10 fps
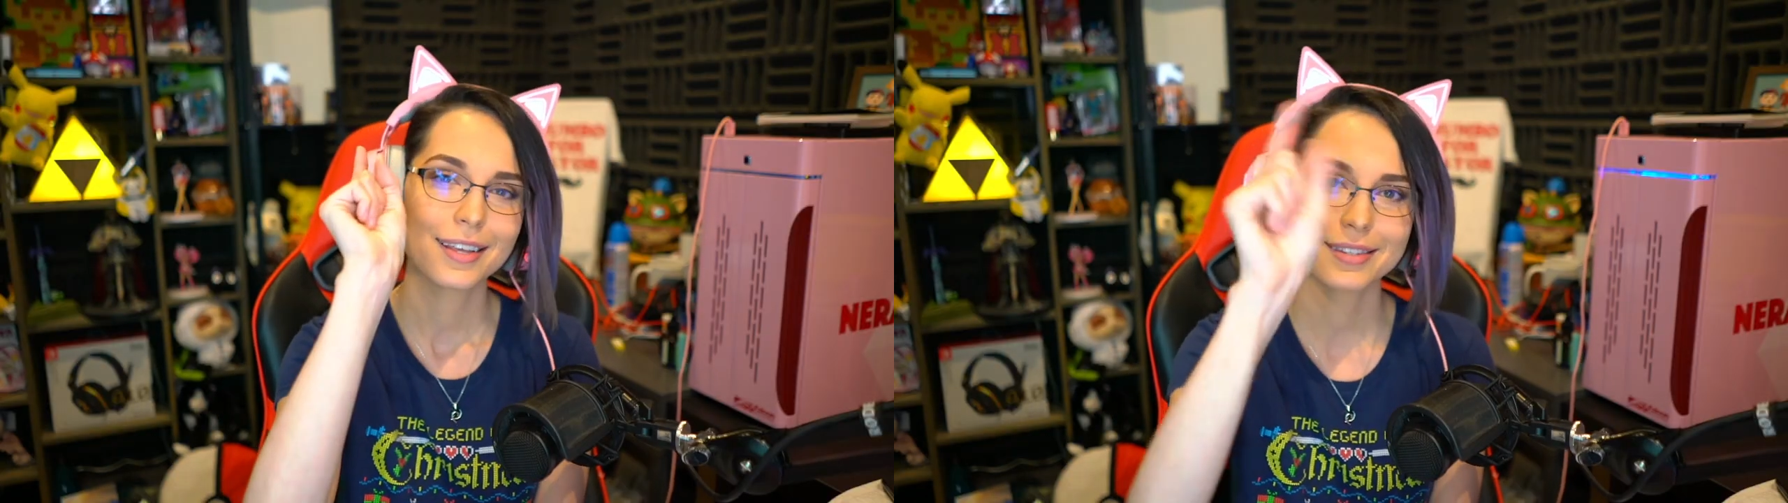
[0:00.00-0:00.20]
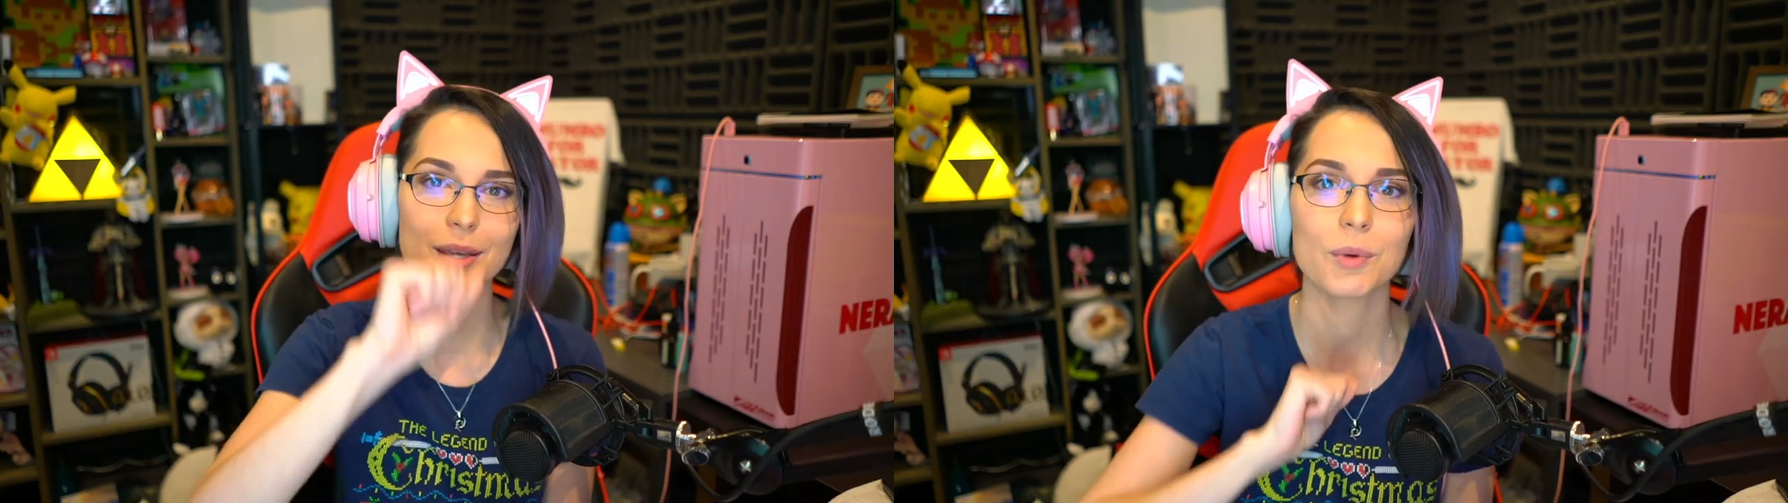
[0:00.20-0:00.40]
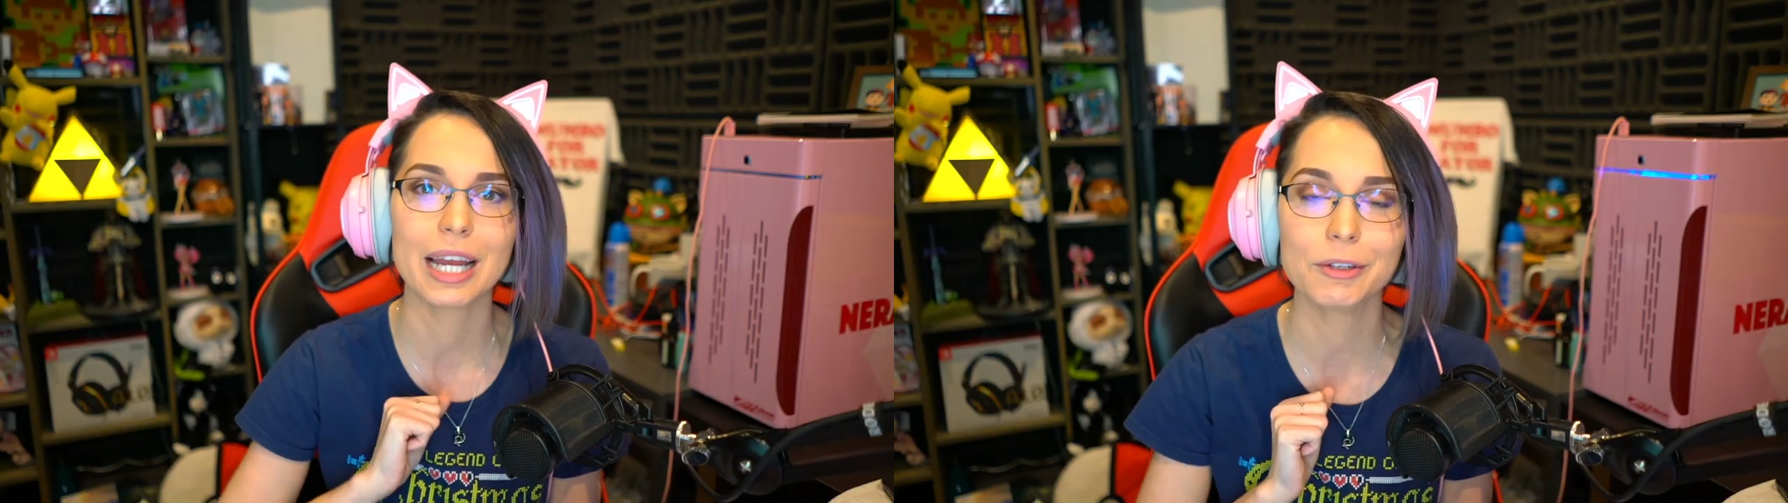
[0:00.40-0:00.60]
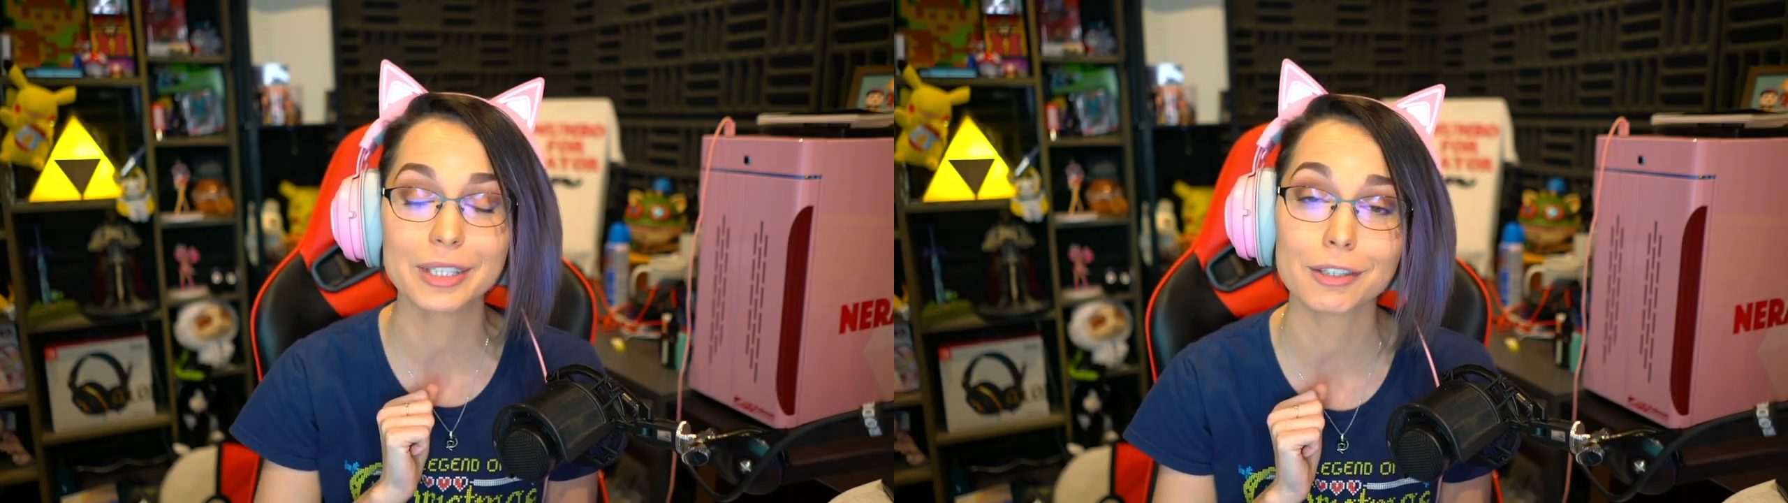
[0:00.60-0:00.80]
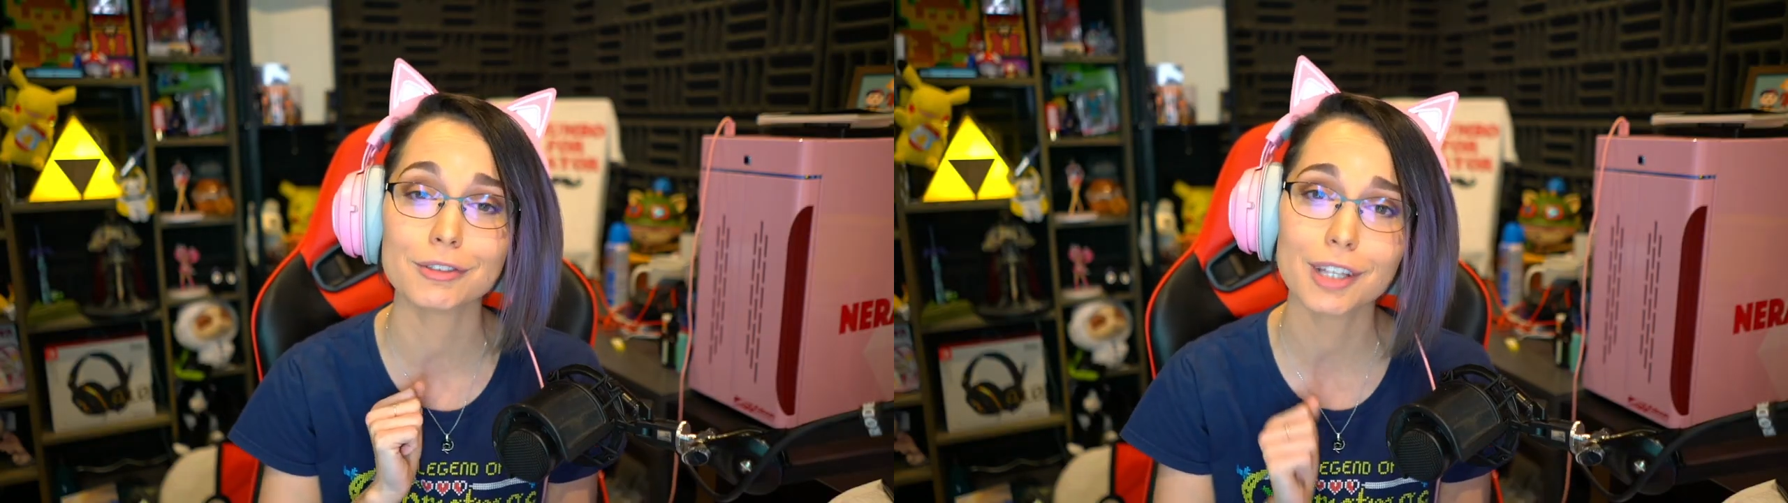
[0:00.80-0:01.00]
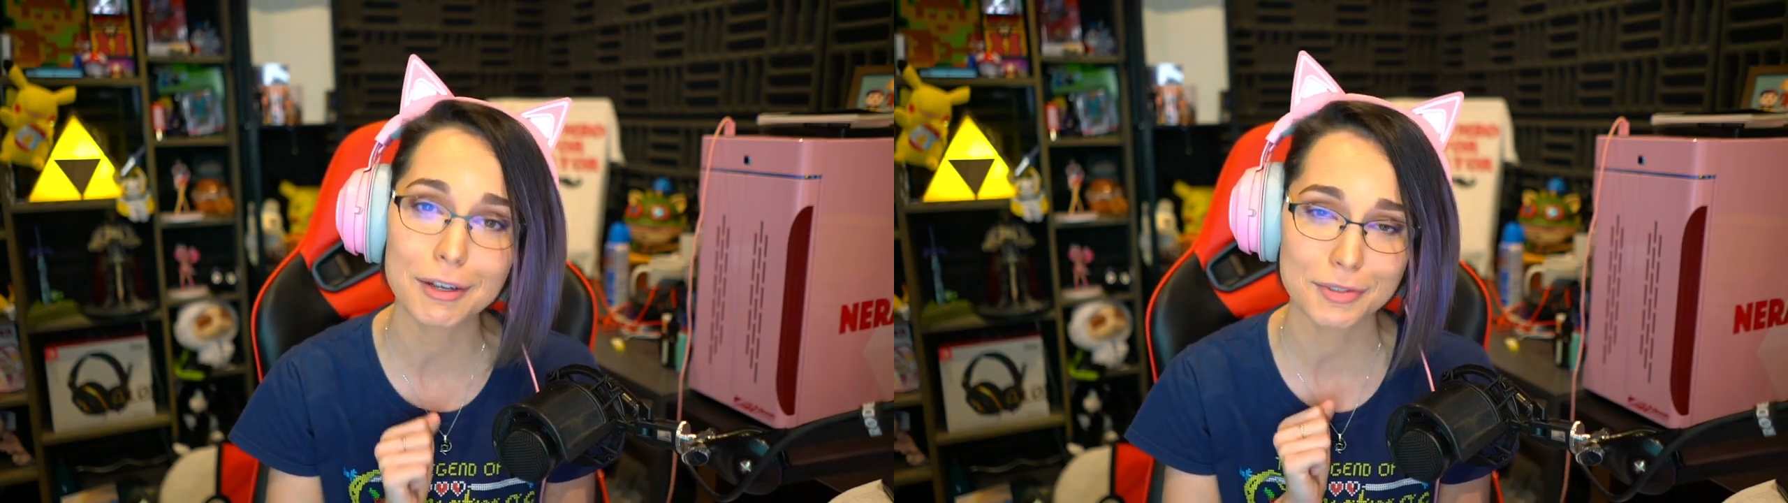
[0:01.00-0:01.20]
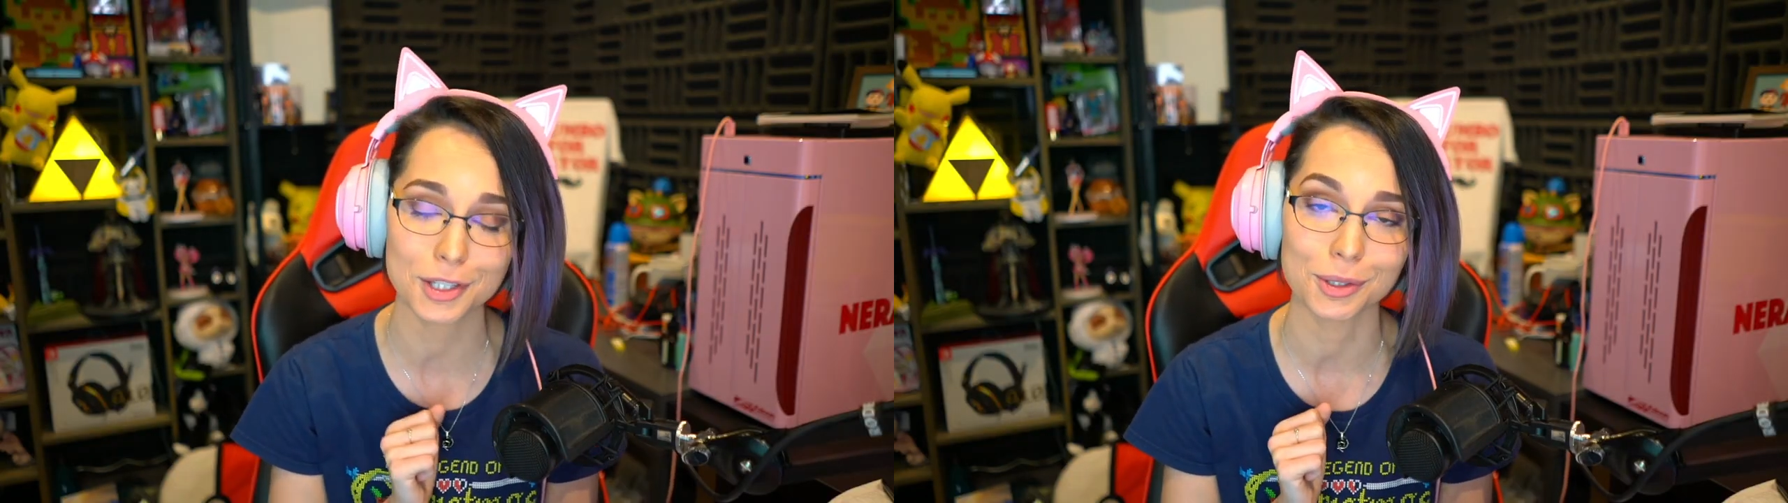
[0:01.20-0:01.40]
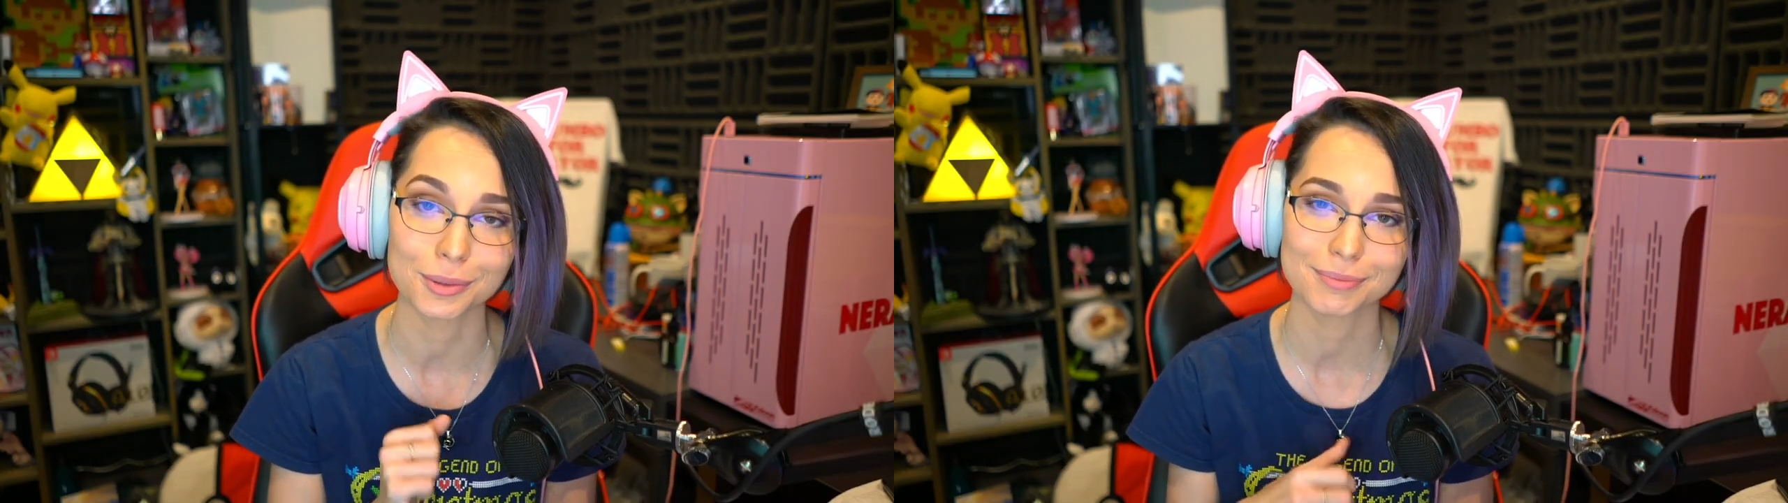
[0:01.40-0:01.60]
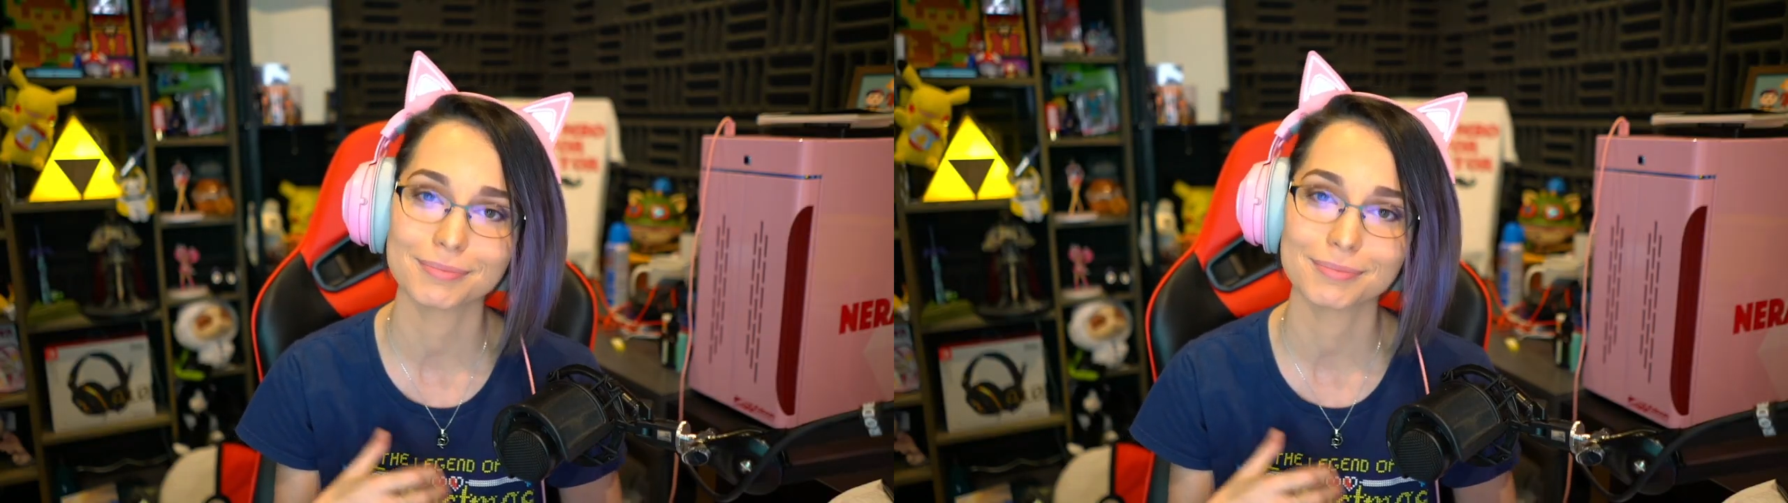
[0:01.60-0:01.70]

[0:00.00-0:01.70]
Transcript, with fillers: Someone out there loves you.